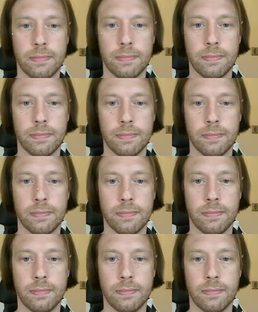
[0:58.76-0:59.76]

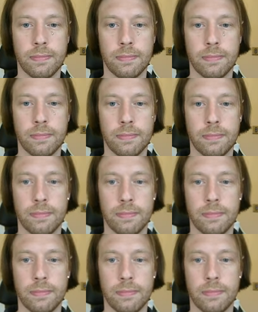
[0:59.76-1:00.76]

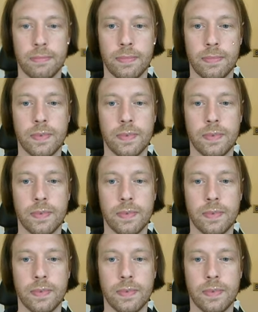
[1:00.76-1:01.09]
Nobody speaks.